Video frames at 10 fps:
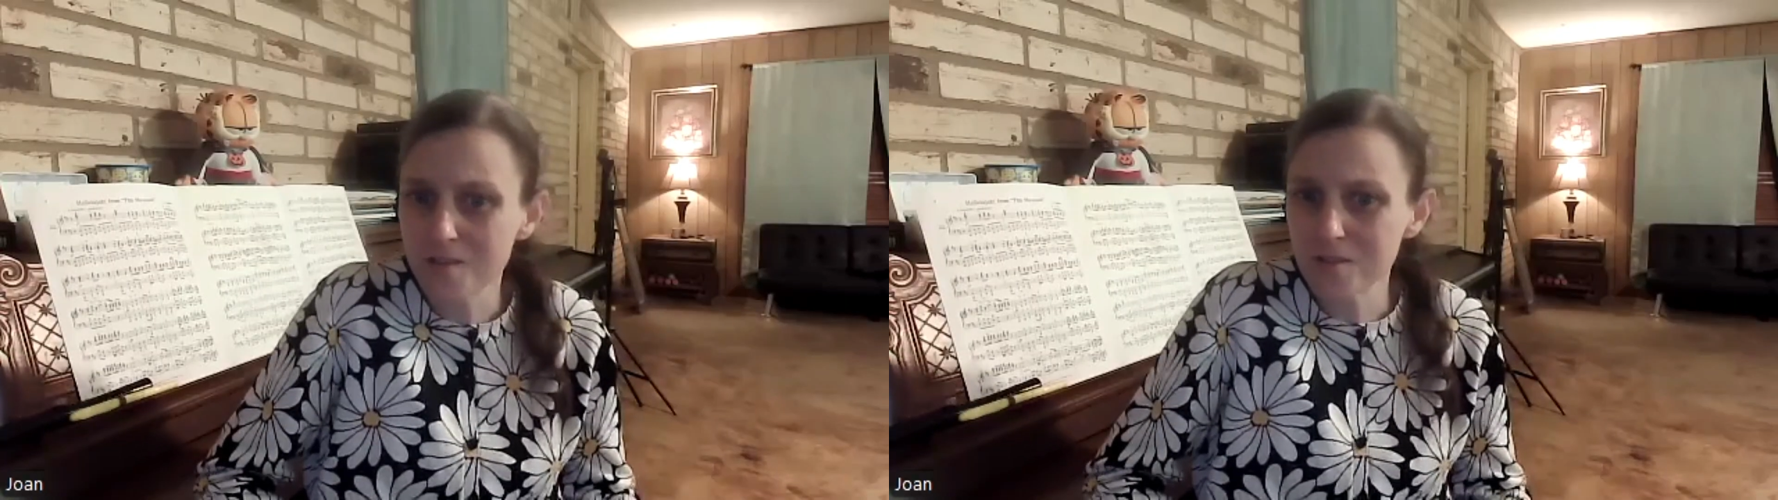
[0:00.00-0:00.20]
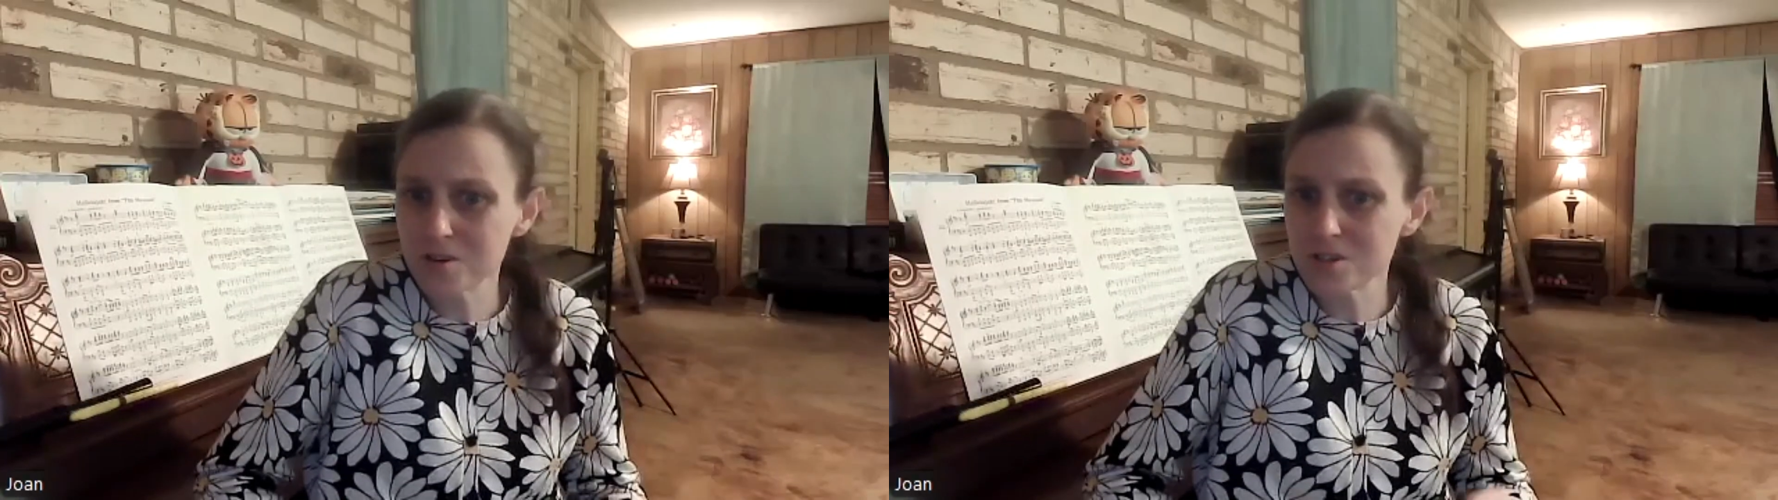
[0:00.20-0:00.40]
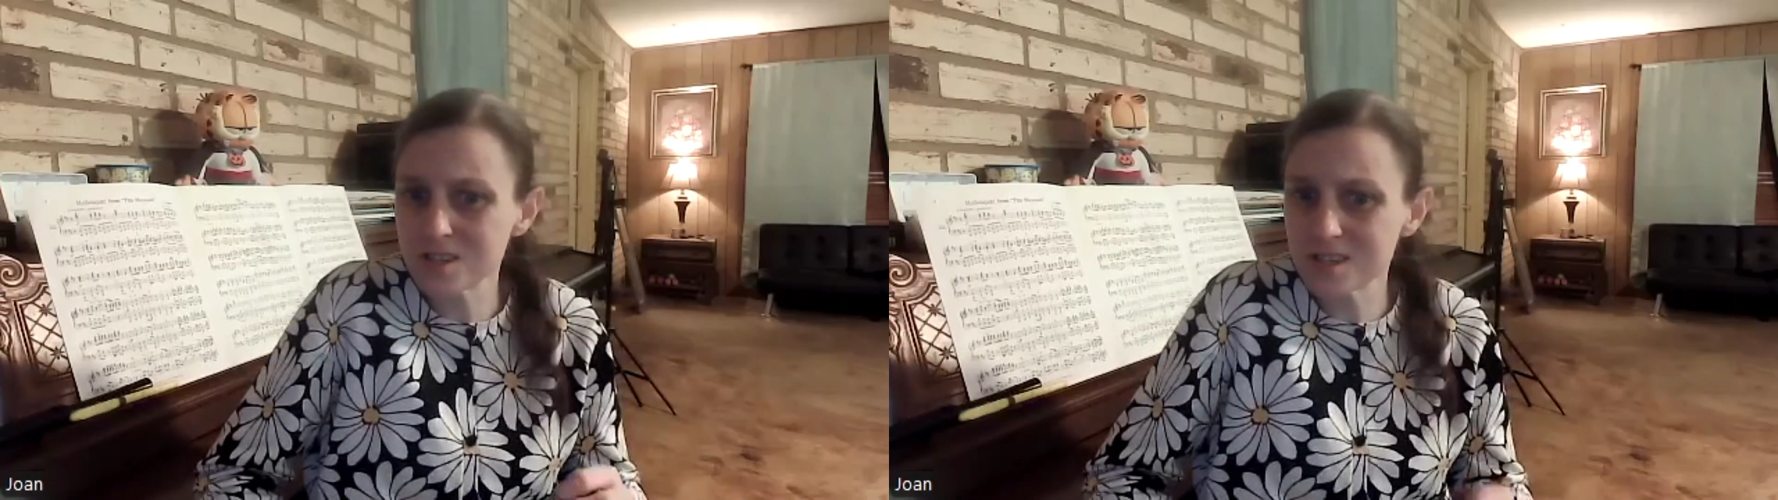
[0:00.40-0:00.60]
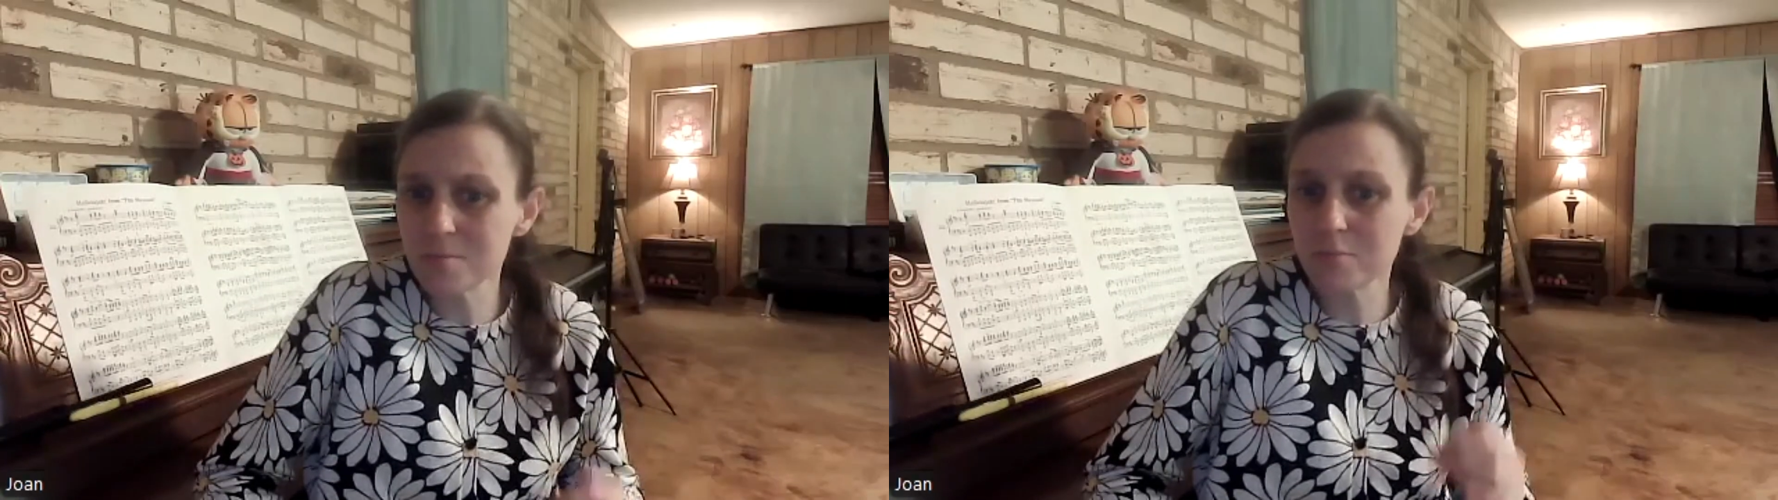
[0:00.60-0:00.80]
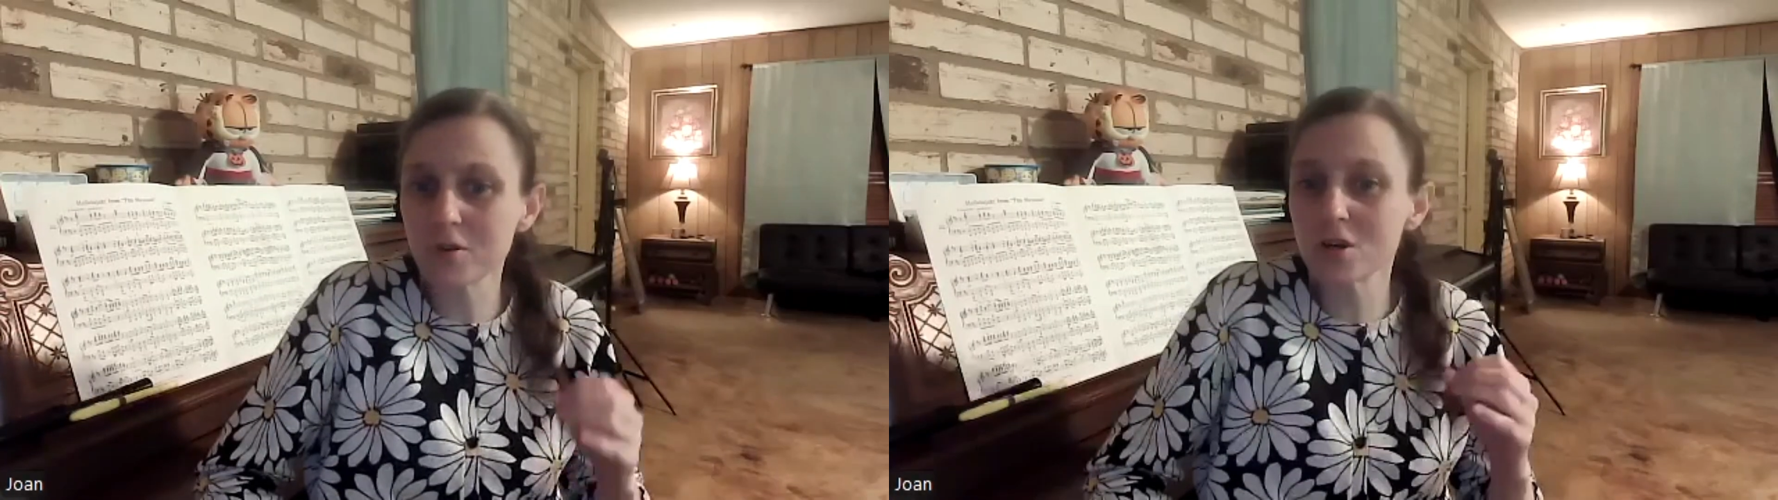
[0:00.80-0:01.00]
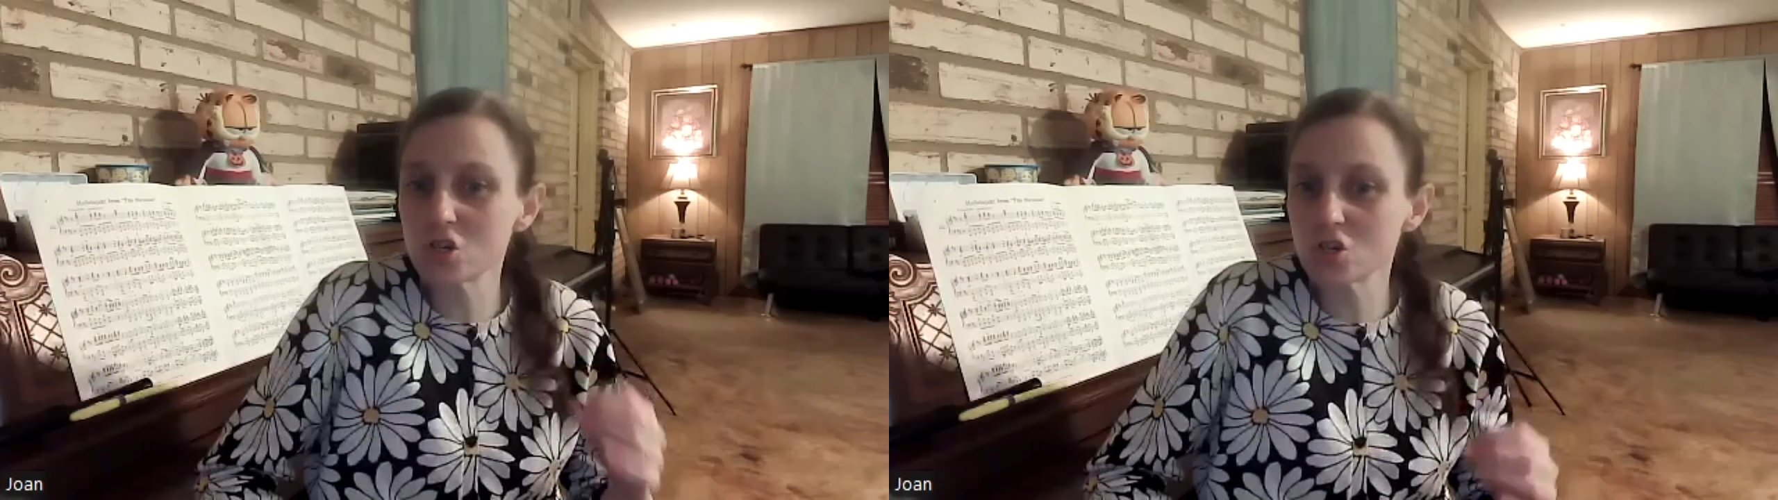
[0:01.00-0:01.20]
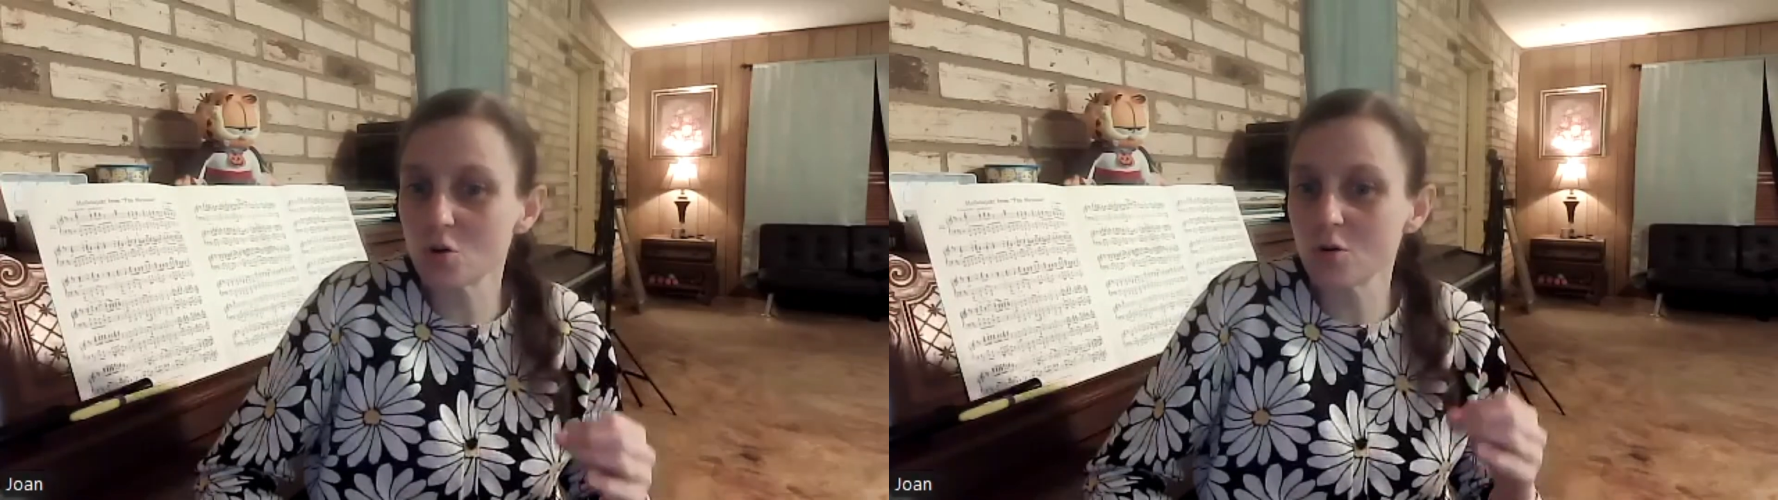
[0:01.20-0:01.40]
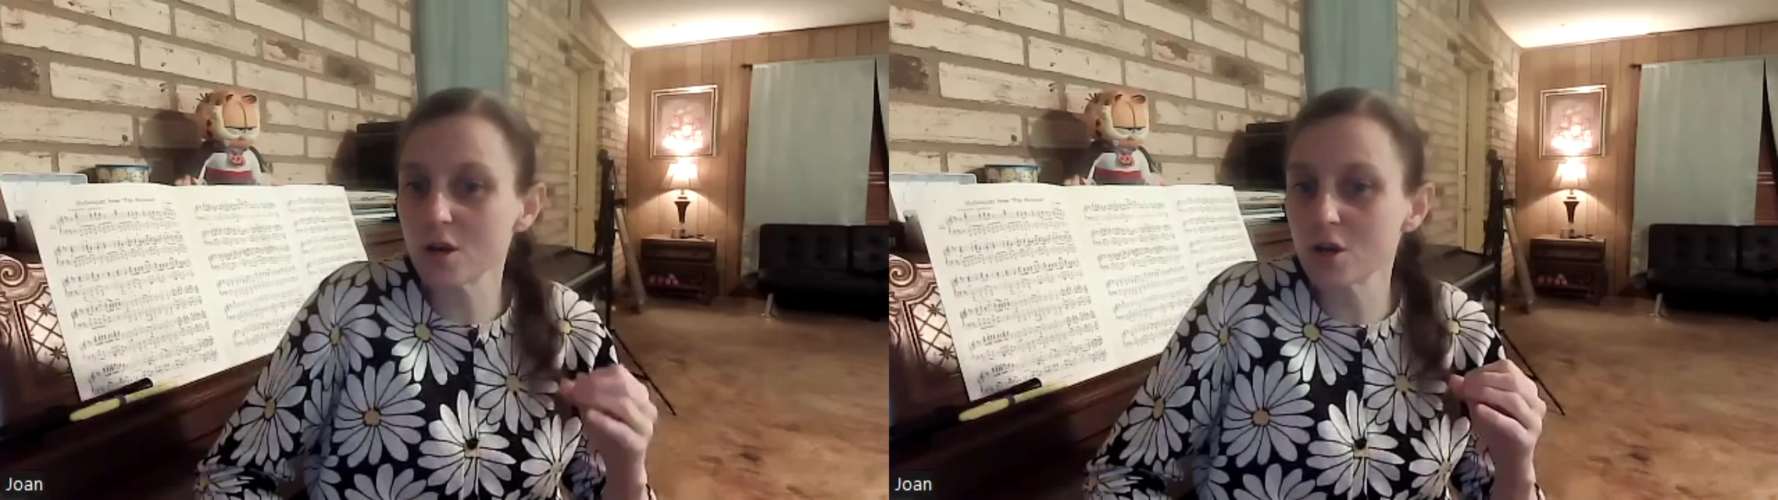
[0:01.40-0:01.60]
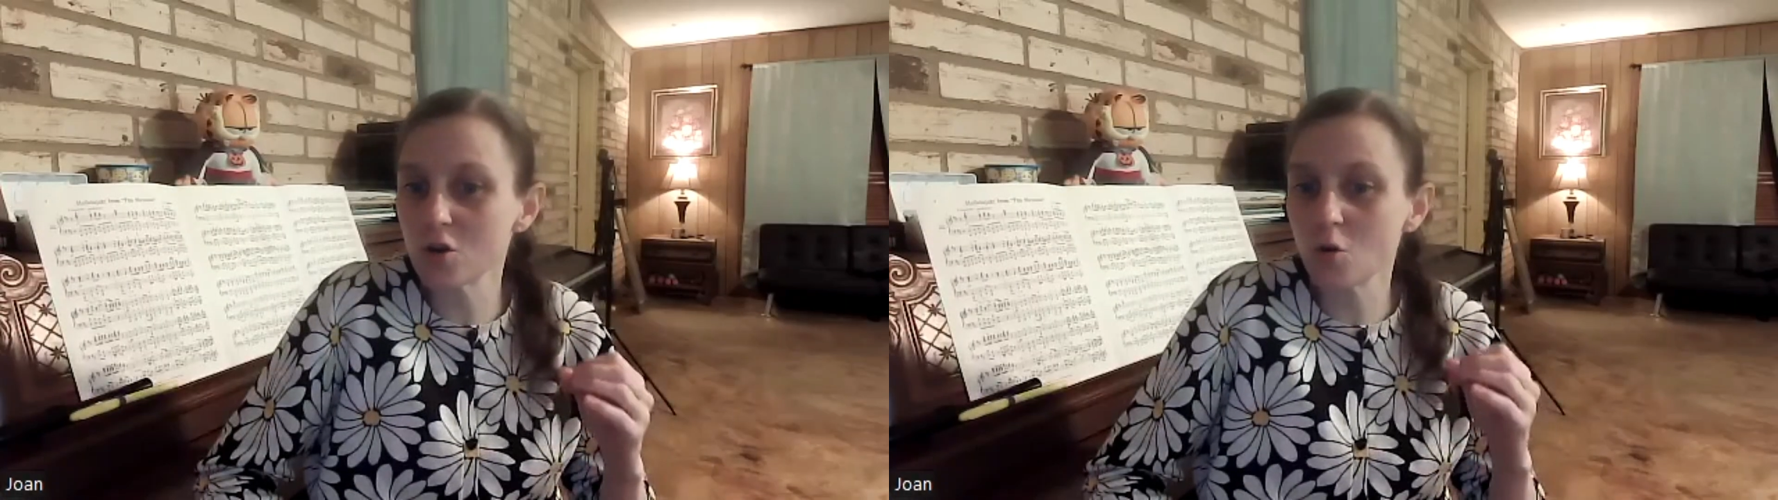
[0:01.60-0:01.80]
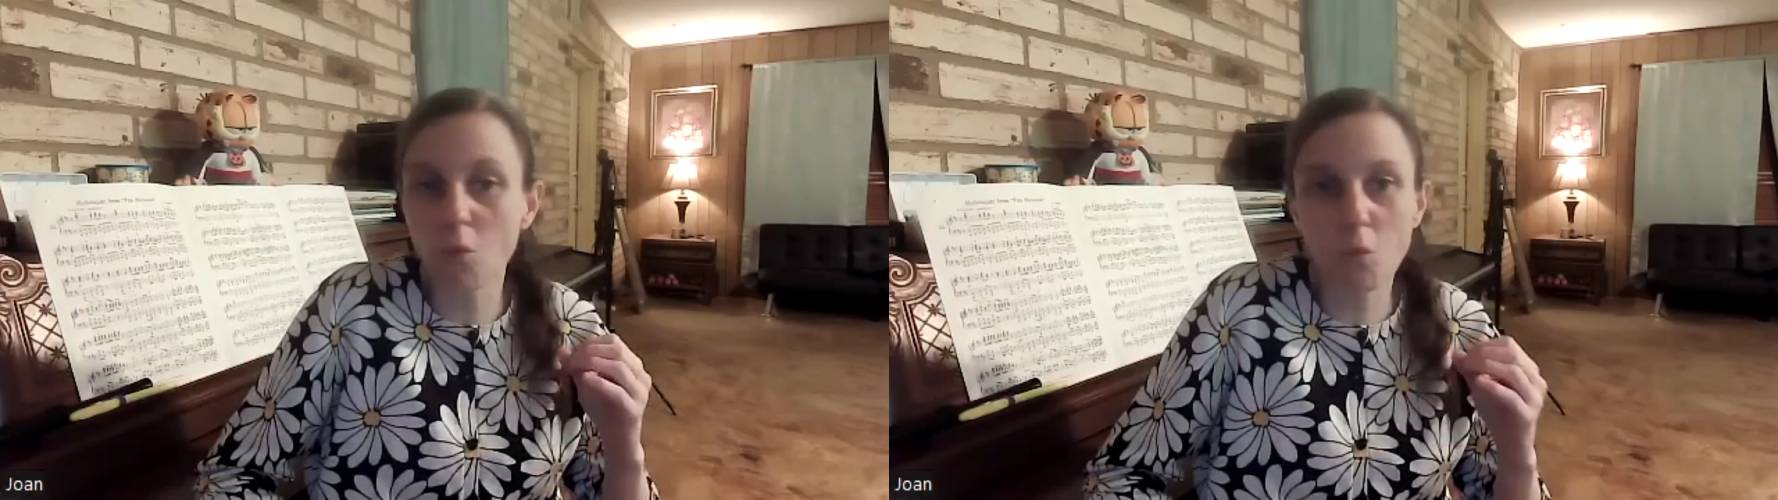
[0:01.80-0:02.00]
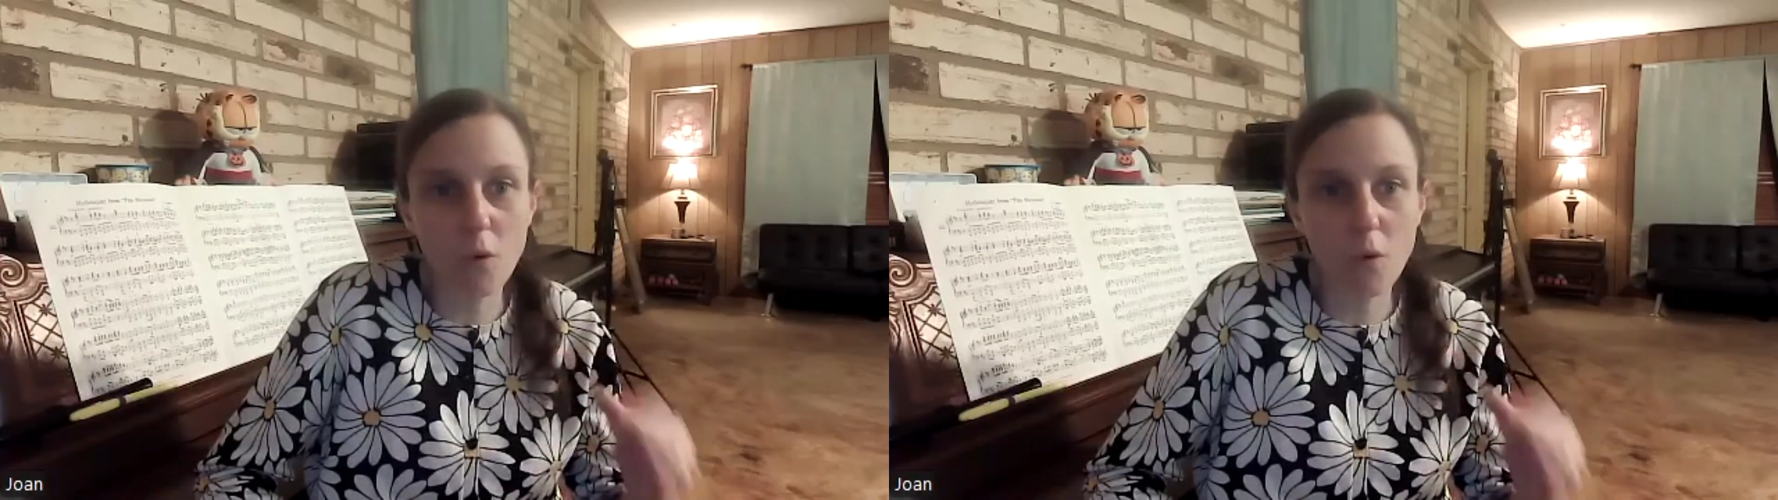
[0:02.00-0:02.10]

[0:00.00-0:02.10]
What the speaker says: They're simply showing you